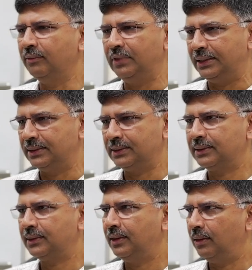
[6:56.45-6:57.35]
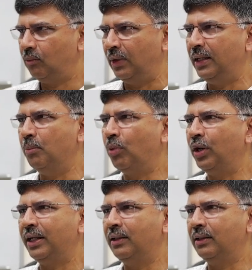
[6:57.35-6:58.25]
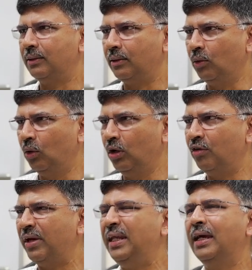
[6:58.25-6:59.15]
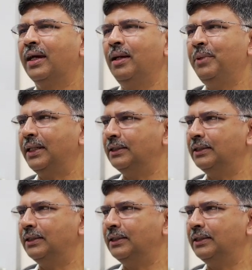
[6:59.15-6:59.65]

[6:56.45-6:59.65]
which is one important goal of any academic